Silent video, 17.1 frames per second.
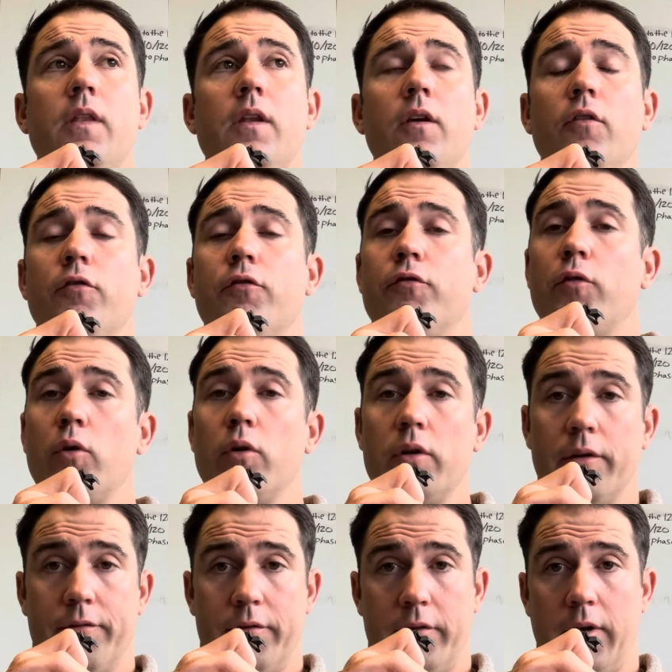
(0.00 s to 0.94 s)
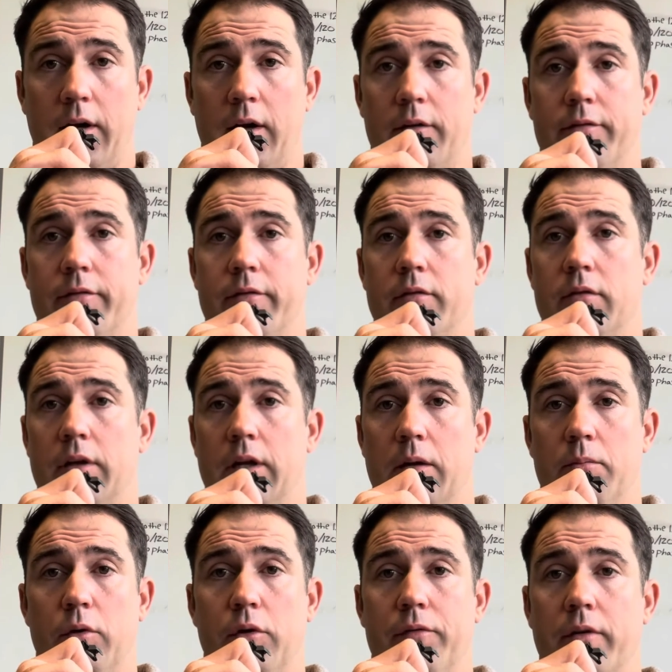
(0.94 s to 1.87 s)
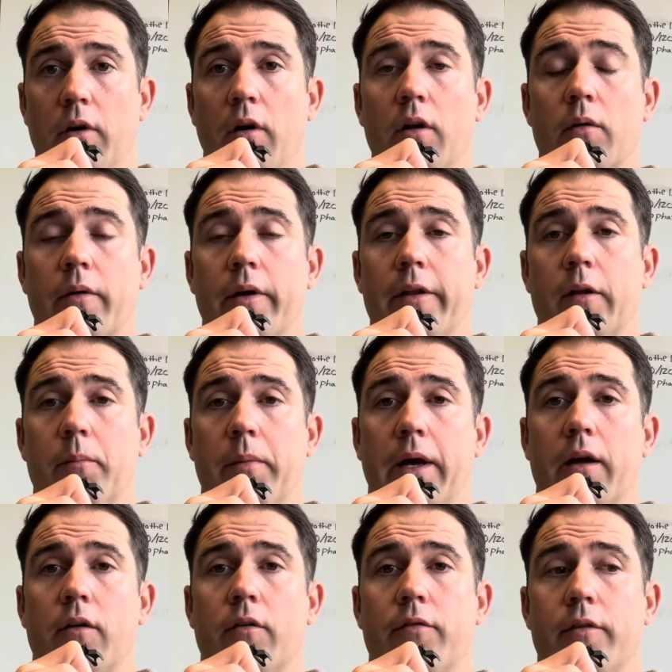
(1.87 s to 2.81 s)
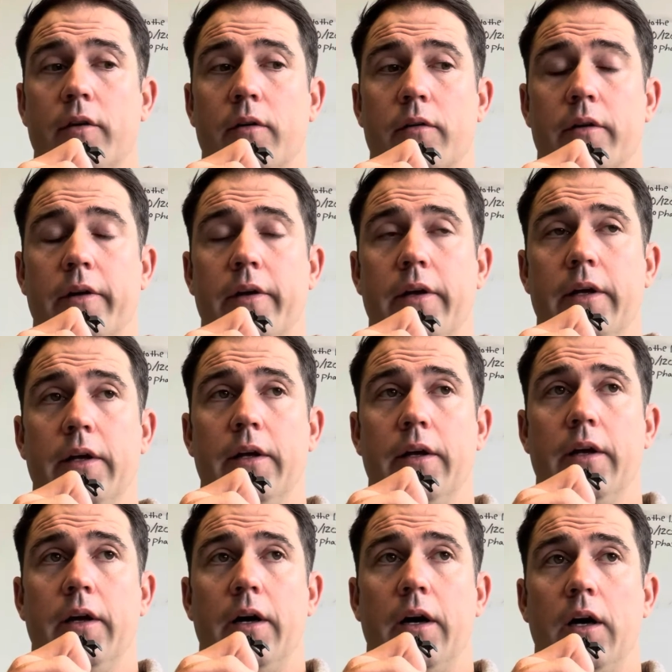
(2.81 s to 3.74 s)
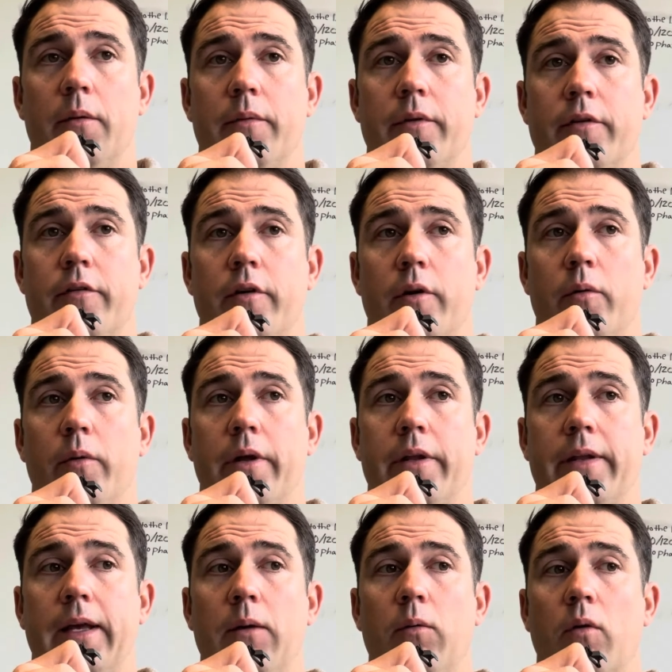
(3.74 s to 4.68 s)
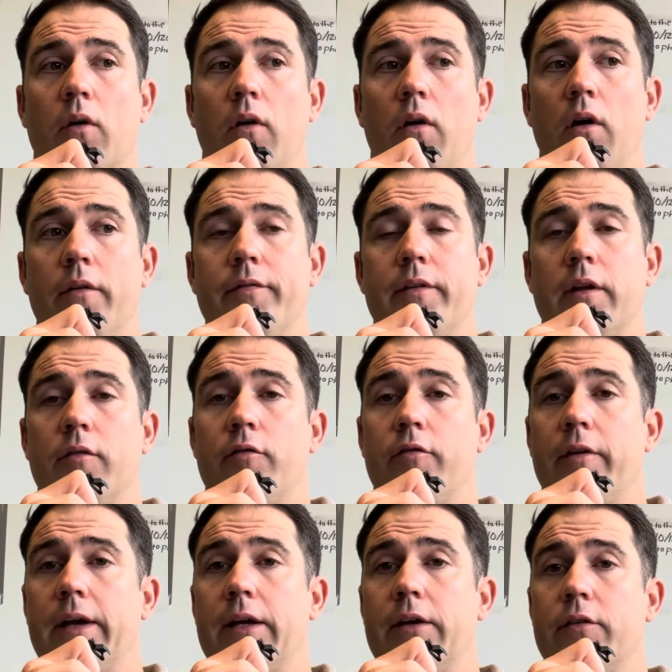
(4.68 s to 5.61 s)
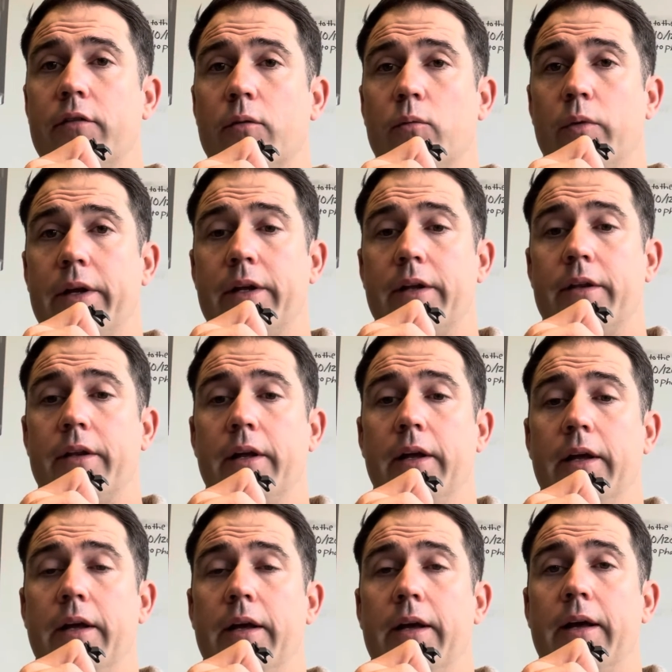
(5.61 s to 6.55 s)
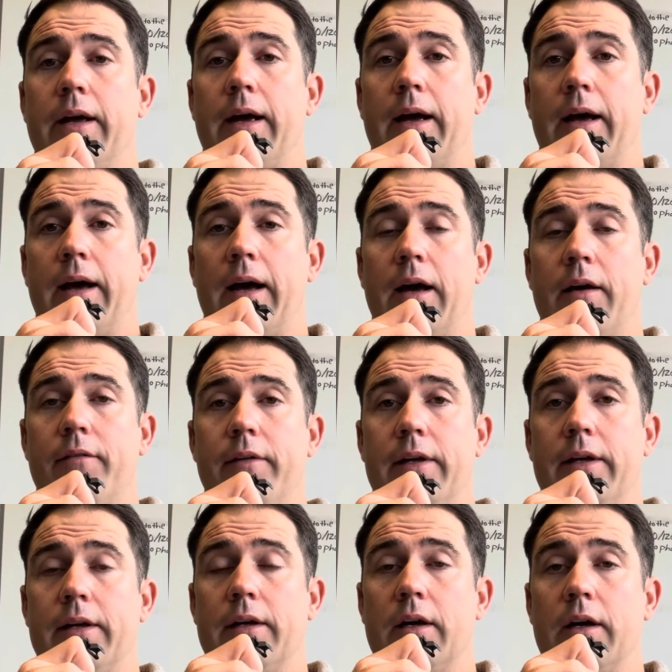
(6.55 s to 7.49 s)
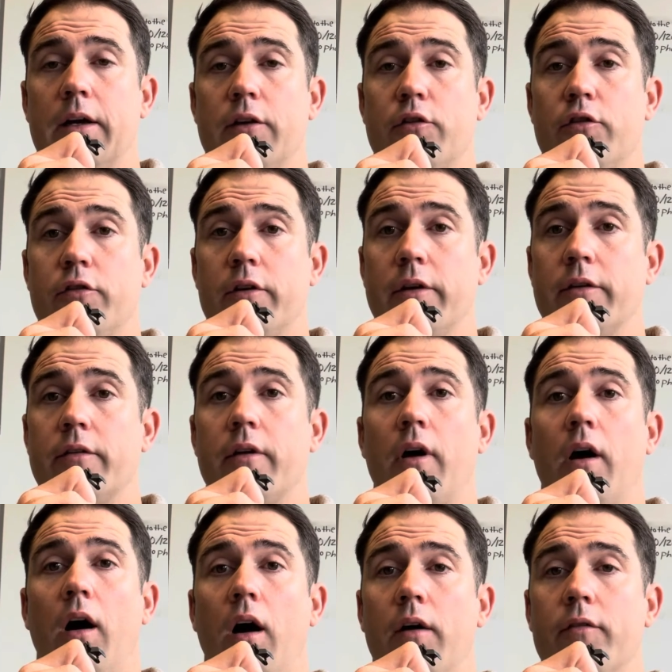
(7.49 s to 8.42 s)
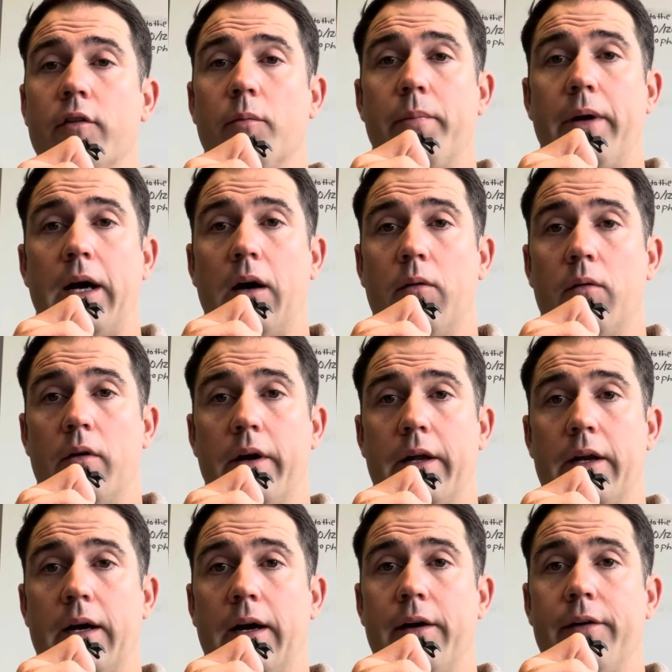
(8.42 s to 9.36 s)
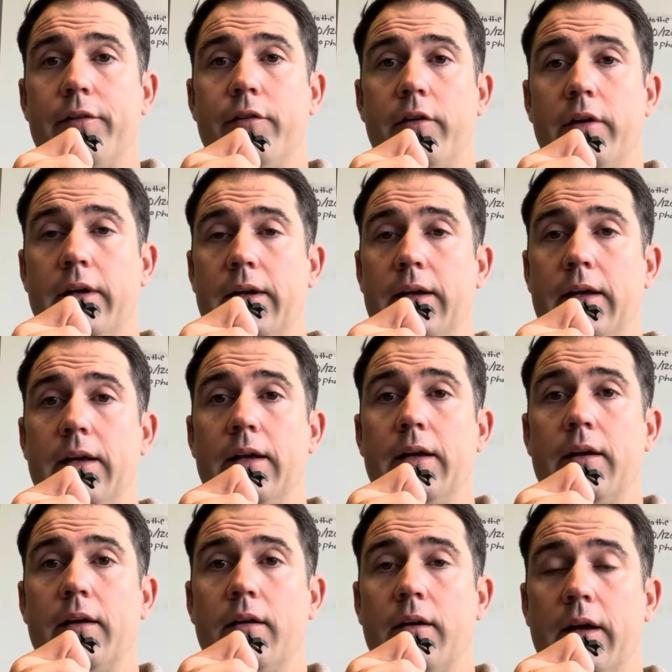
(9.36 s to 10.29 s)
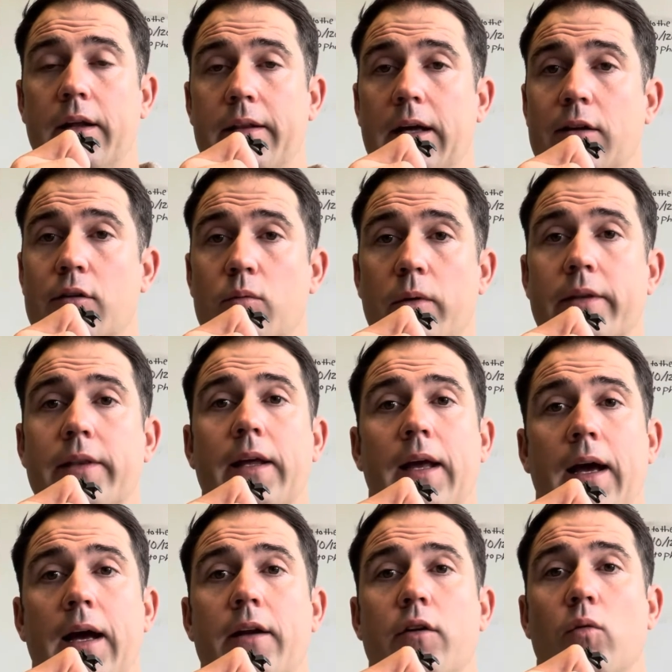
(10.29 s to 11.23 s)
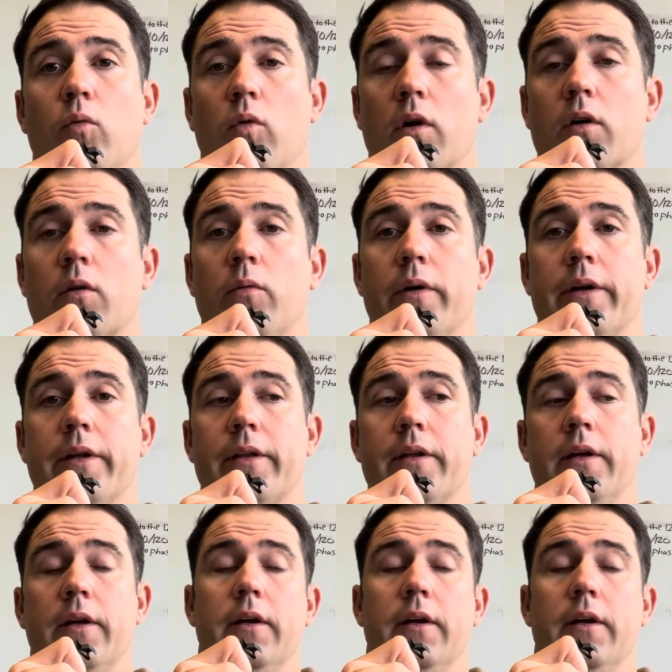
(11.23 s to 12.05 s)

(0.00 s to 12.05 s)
full of stuff and move it all around the battlefield. Um, so they were often faced with having uh, just hover power at IGE, and that's what they had to work with.